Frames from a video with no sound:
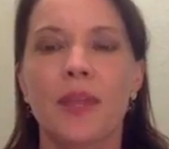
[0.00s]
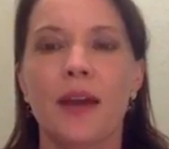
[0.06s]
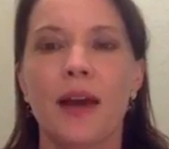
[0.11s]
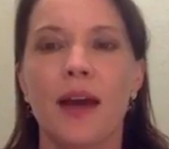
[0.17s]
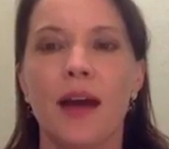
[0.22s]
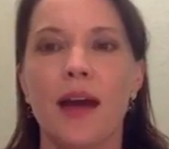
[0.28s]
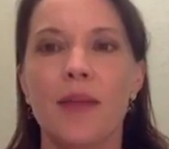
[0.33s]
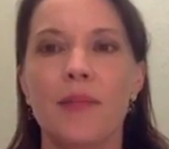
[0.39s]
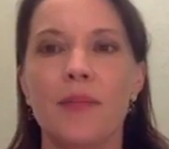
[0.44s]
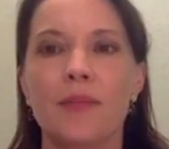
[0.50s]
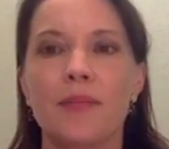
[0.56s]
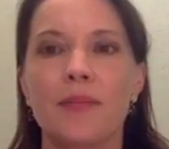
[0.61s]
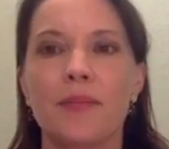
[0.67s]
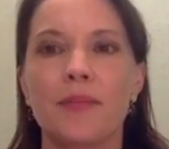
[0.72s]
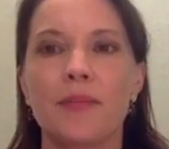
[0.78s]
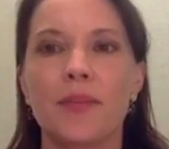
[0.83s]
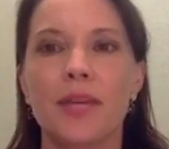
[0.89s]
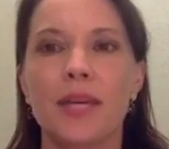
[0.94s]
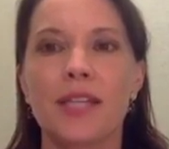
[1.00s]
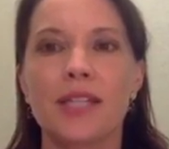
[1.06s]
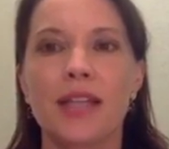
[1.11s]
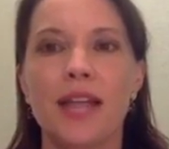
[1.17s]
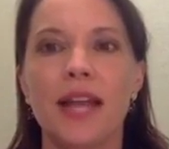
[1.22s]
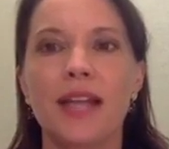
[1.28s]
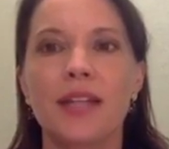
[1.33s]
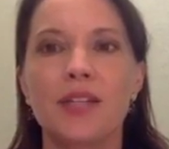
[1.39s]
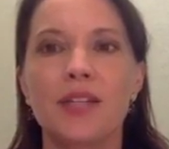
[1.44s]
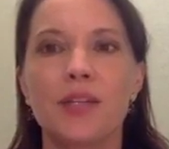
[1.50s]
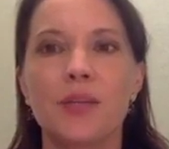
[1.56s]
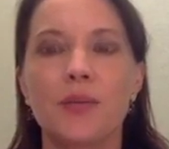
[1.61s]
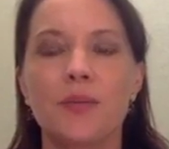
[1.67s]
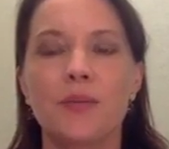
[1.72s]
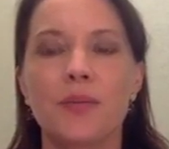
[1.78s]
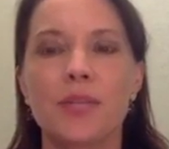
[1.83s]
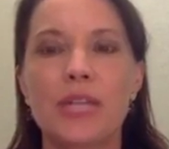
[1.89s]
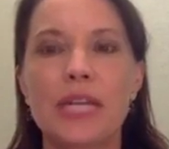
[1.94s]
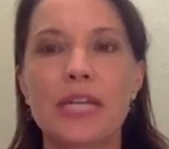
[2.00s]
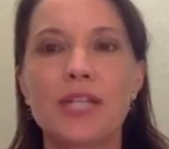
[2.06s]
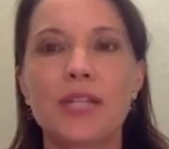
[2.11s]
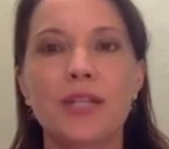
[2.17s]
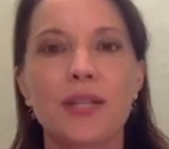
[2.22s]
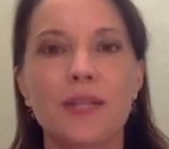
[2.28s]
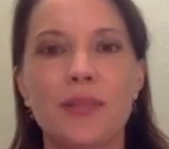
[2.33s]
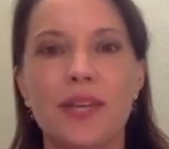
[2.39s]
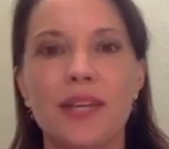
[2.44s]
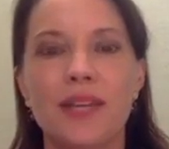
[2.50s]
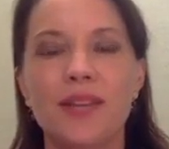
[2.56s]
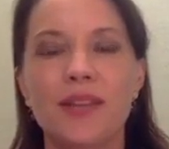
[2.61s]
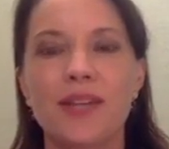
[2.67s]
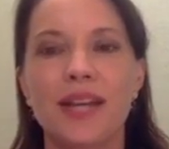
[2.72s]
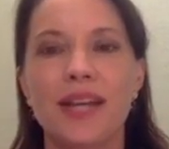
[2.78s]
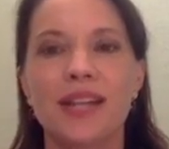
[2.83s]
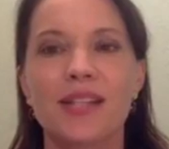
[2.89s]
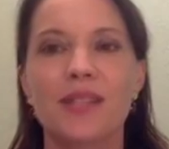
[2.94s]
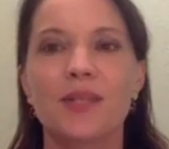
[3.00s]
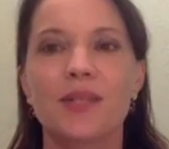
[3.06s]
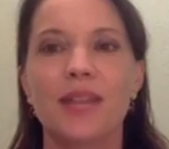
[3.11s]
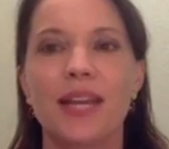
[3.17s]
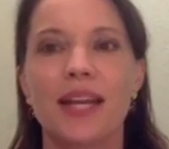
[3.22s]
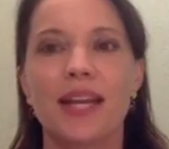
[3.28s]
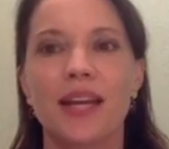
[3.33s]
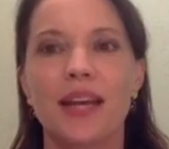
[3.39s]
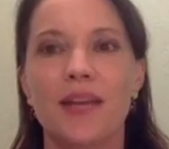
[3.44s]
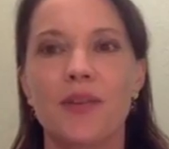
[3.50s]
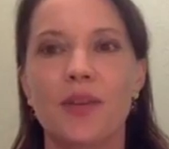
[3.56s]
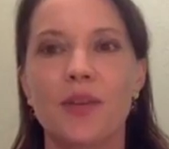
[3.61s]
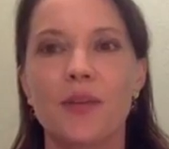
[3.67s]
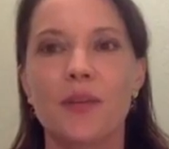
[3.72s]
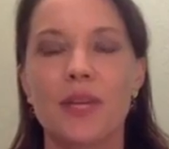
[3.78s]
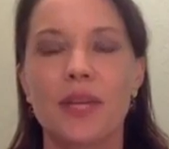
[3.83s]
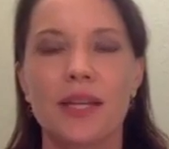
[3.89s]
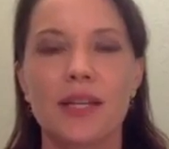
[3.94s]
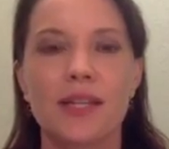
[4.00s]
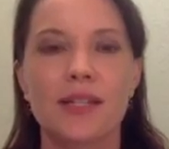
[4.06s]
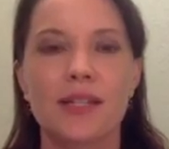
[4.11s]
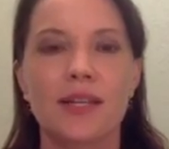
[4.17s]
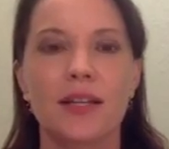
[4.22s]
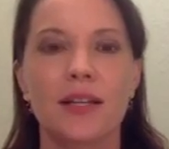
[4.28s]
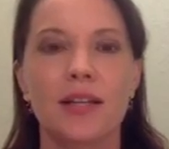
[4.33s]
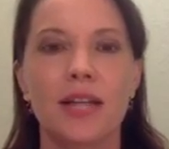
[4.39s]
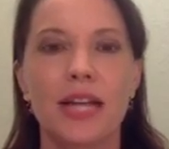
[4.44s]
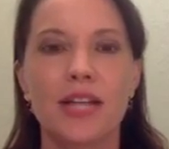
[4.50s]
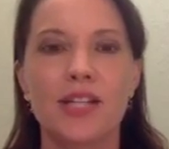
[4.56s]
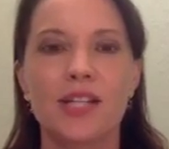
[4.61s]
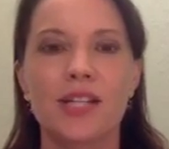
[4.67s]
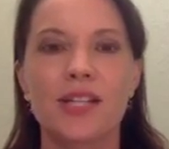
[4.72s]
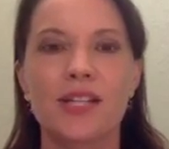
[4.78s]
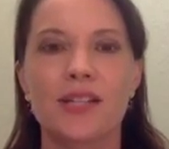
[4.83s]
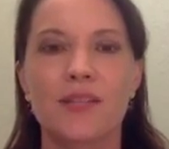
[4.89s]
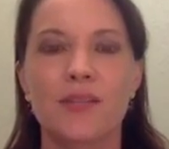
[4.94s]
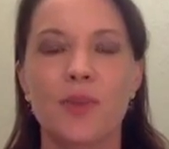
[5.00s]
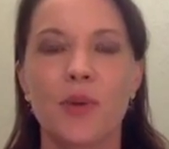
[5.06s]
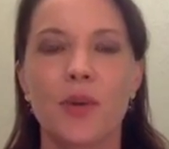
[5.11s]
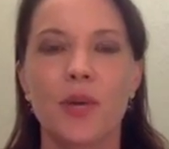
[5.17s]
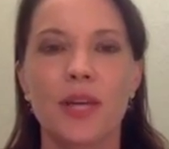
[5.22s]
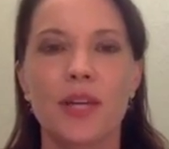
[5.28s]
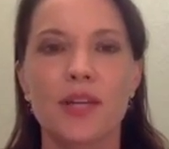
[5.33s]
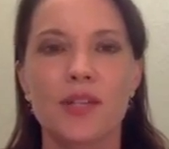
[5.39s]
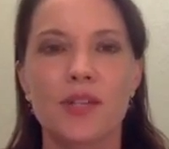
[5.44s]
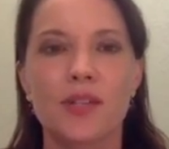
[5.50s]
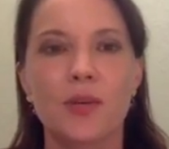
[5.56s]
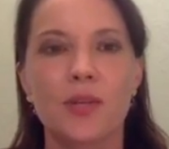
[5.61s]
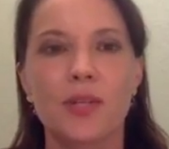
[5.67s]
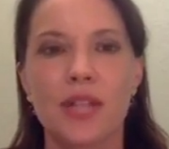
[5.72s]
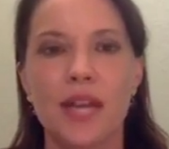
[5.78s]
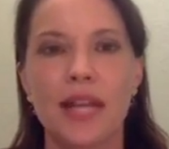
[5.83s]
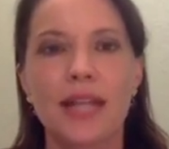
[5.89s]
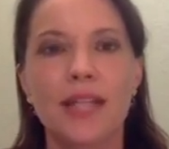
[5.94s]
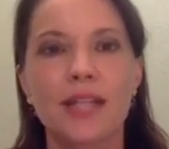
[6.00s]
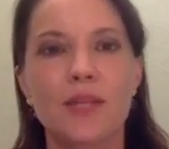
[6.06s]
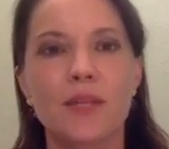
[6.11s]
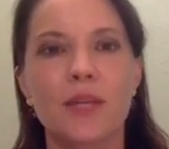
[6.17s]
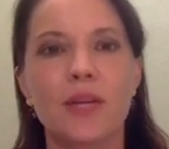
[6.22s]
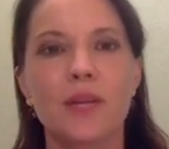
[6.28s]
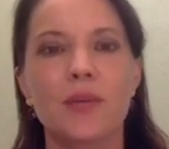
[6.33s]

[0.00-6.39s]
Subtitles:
I'm excited to potentially be the next lieutenant governor because elections and voting is so exciting to me.